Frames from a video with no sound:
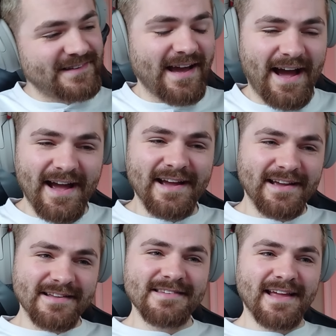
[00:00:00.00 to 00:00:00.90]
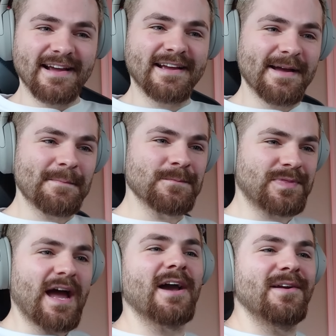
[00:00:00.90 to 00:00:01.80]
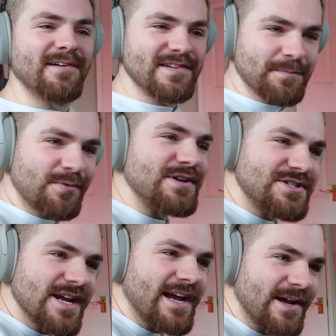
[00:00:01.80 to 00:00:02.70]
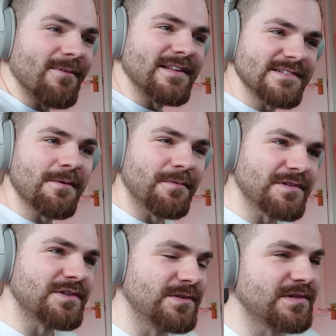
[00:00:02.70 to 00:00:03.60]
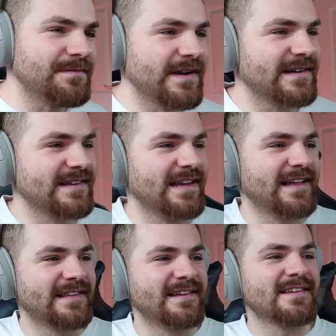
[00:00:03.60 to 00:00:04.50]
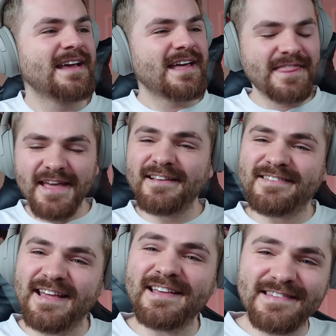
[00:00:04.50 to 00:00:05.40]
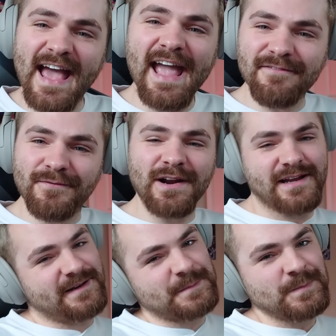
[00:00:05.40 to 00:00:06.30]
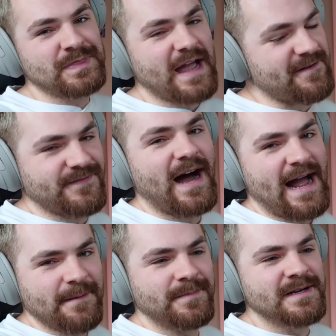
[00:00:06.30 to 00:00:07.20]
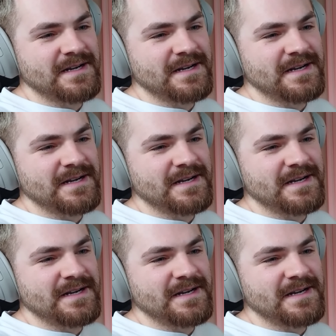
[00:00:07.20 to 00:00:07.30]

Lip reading: This guy is like, I can always appreciate it when someone wants to do some flexing like this. This is a freaking a vibe.